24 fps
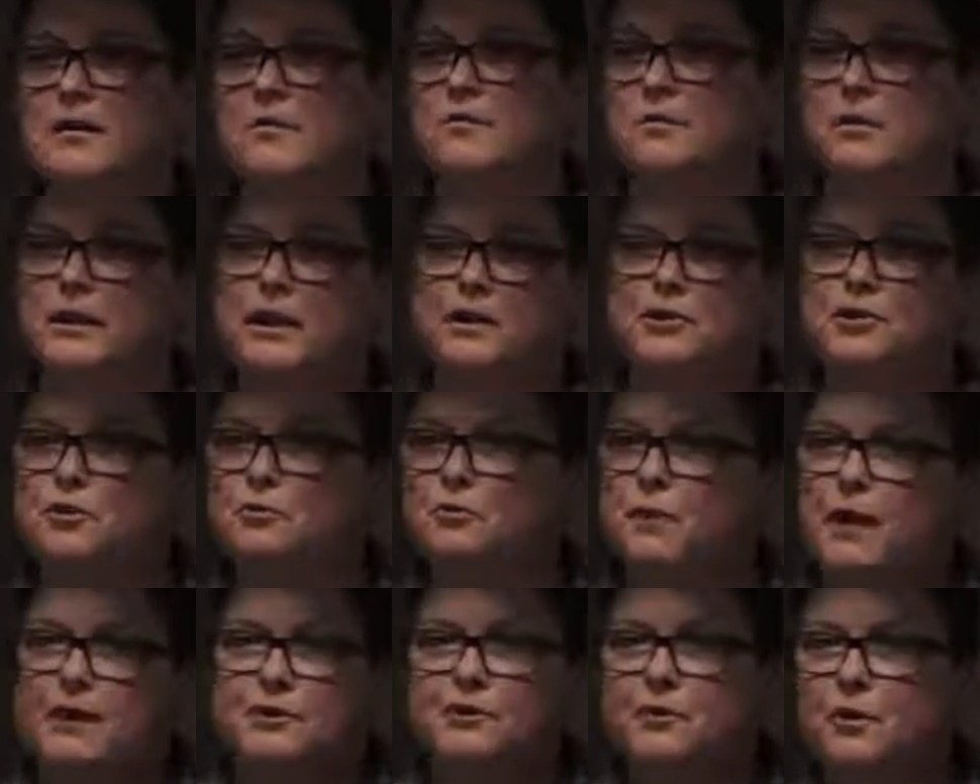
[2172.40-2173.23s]
we'll get you
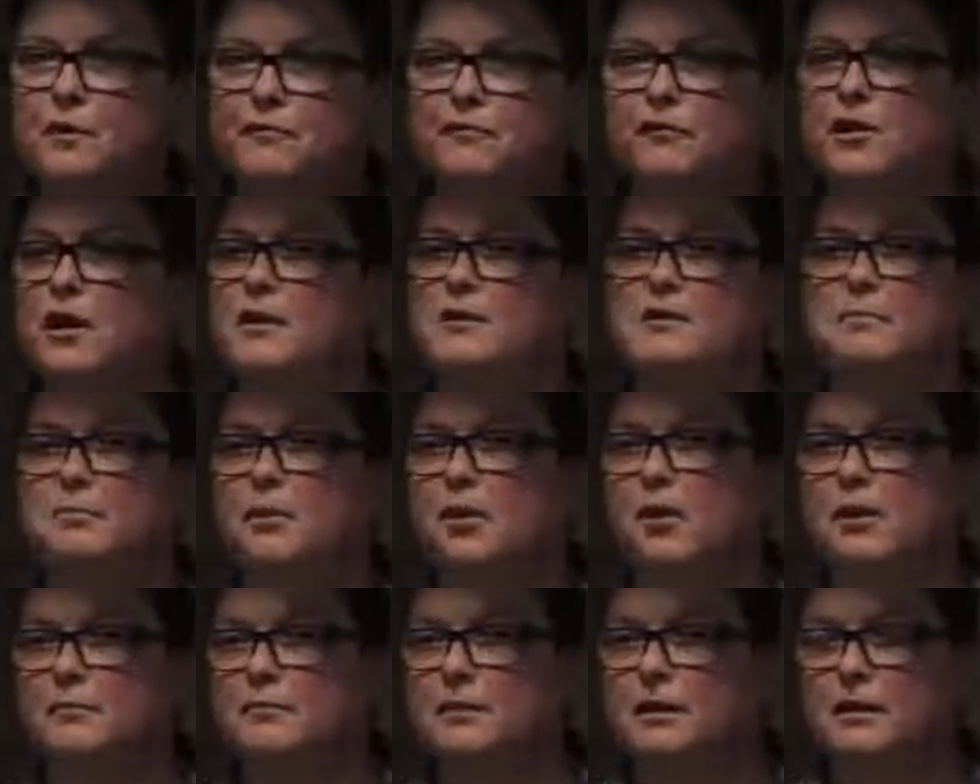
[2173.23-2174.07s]
right to our fraud
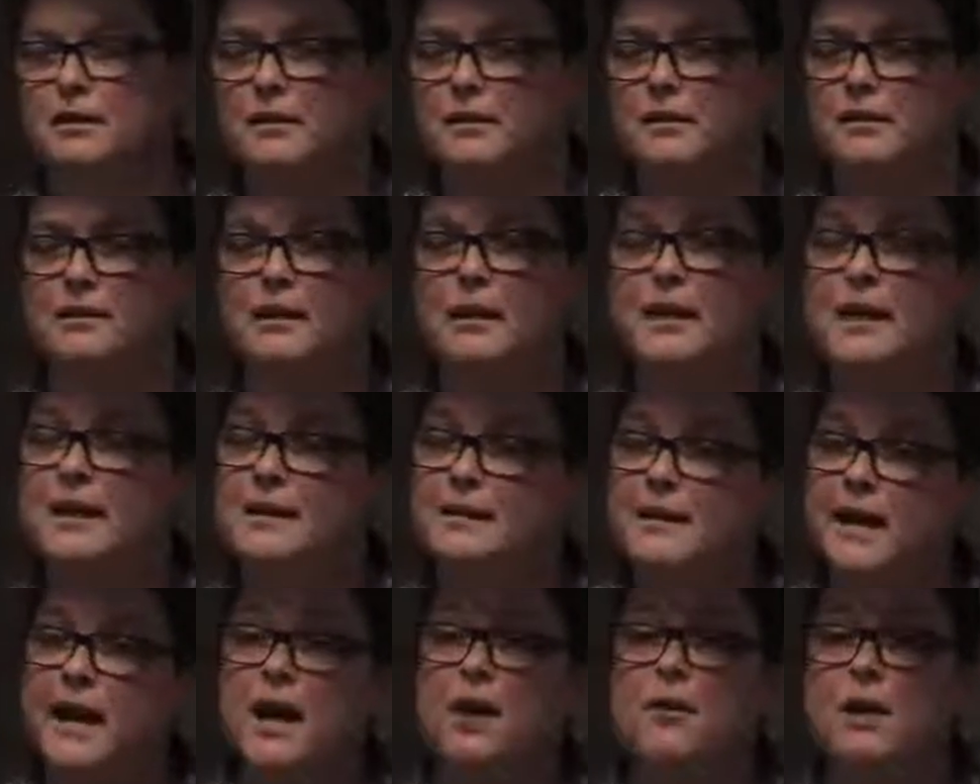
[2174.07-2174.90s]
department. And
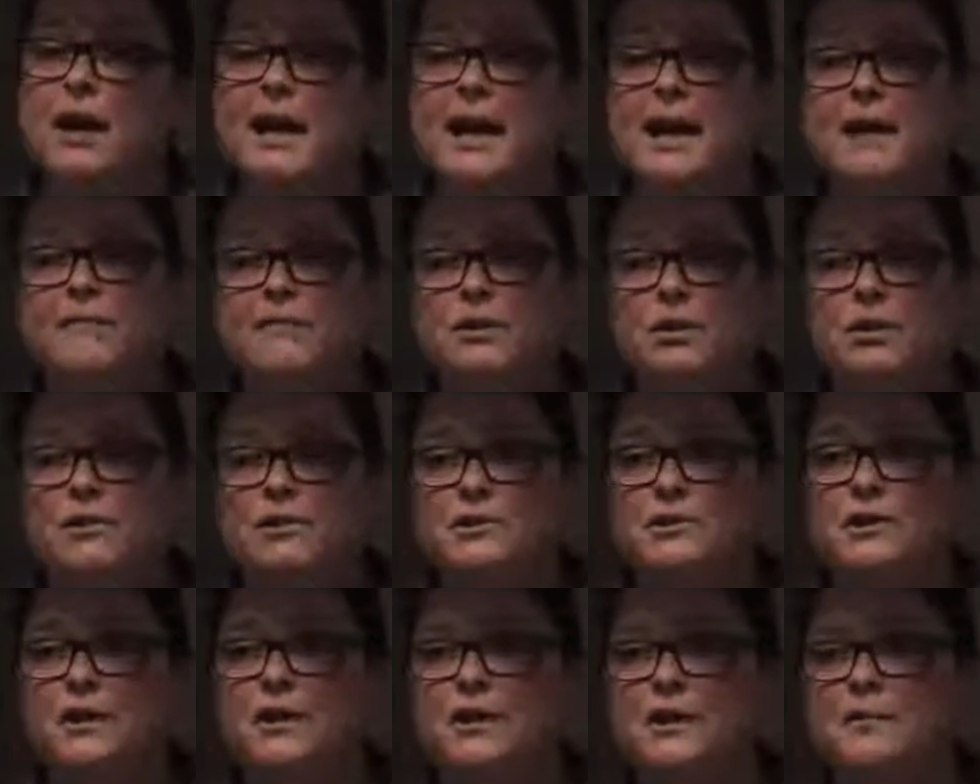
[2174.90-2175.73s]
now I have it all
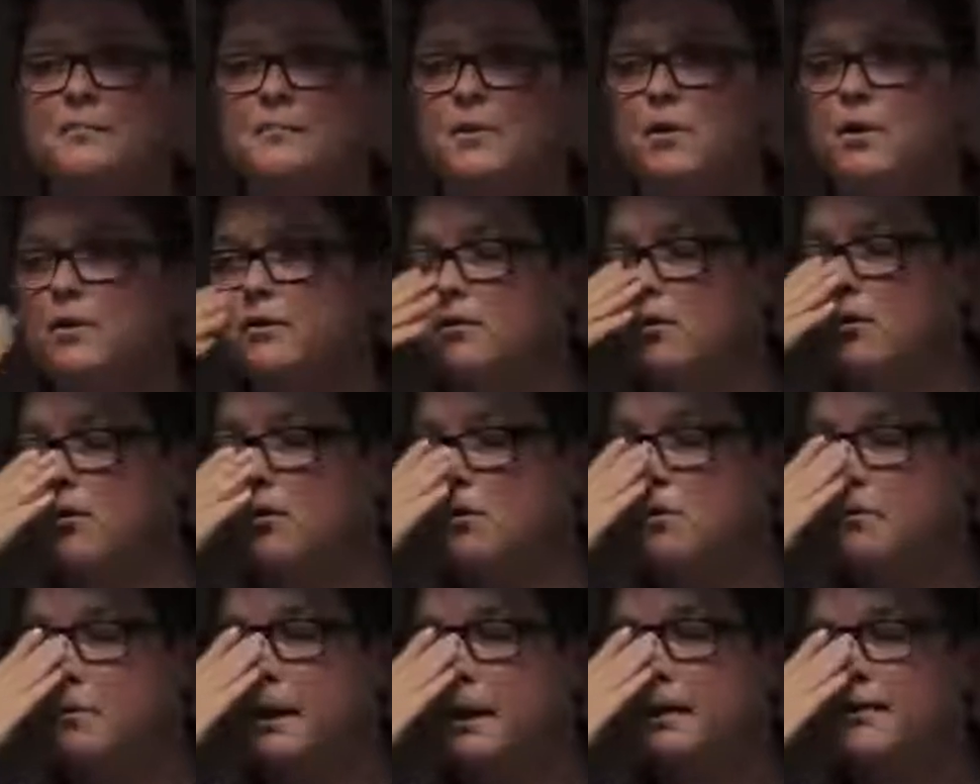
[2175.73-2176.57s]
set up on
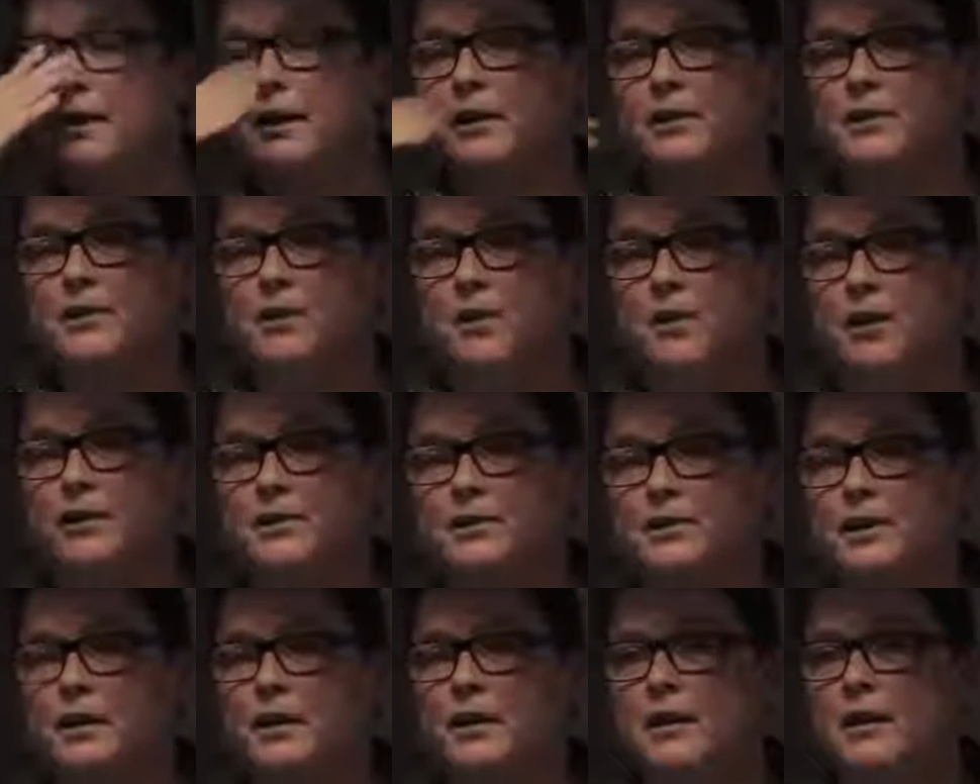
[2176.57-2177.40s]
all of my credit
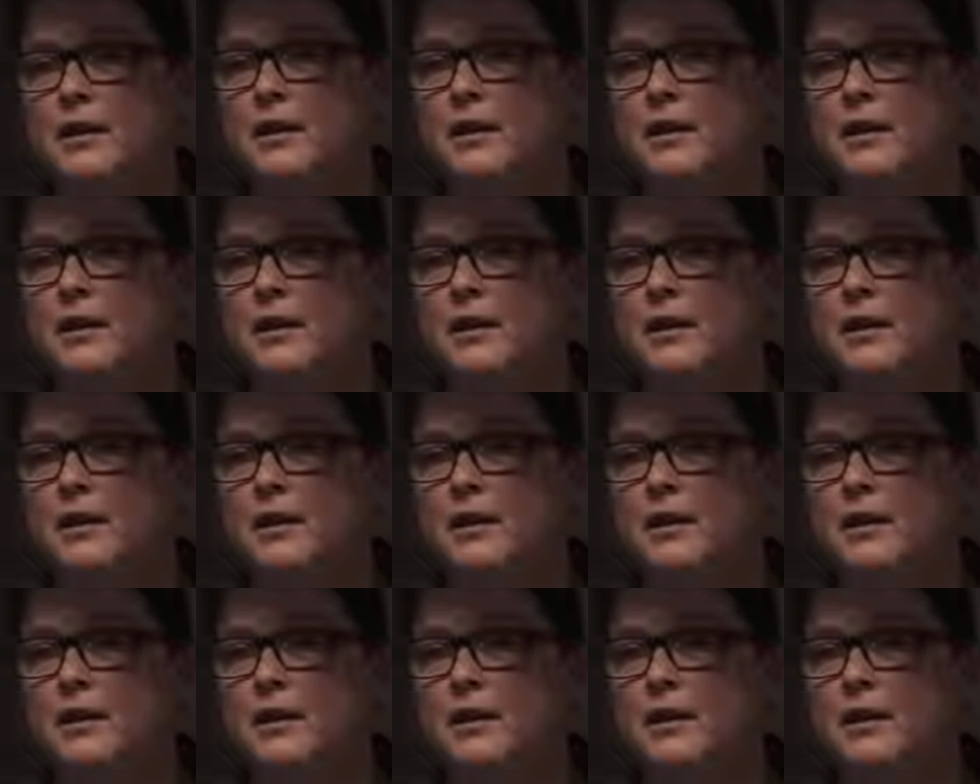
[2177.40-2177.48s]
cards.